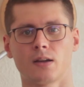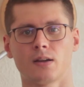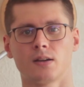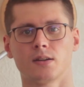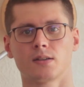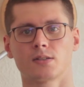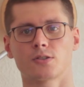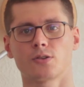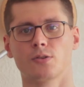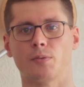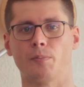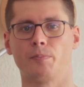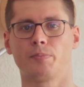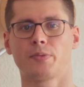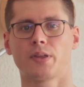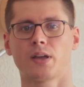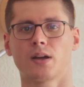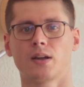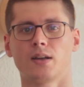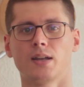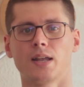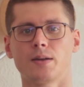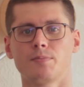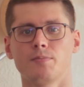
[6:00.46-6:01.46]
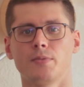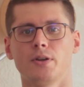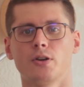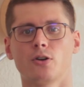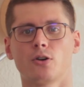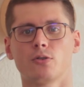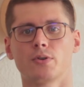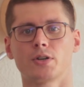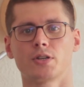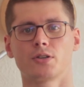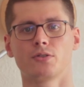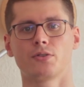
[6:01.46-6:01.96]
So, let me know
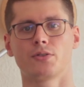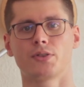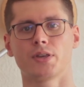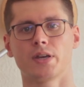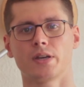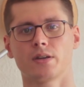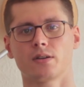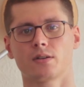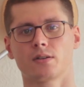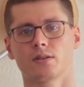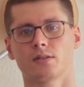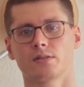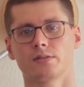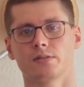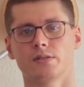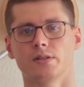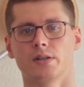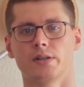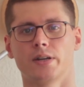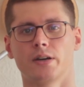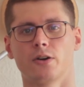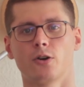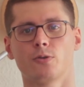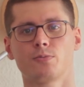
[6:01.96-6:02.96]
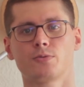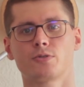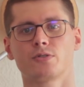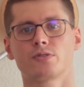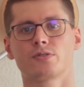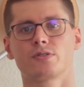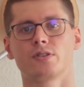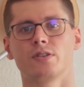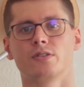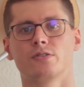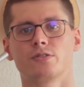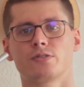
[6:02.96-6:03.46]
what you think, and I hope to
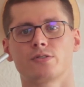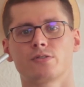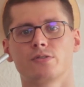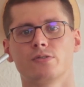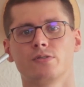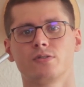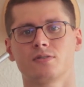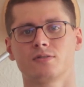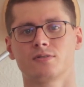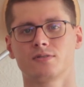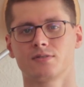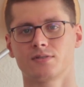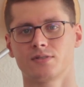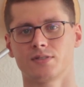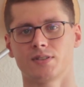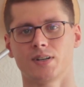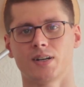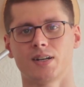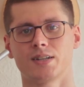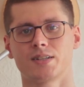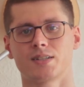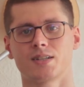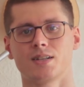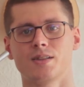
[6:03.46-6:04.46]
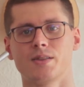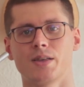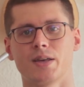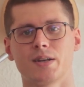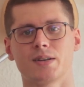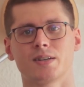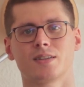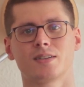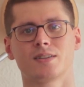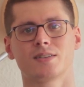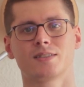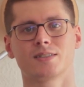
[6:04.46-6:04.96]
see you soon. Until then,
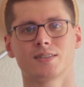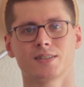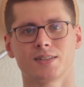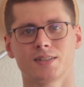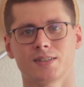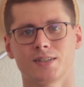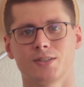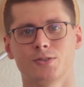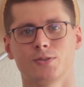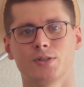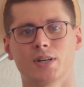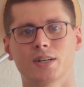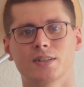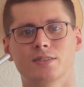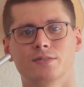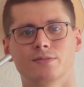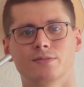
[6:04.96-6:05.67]
Luca.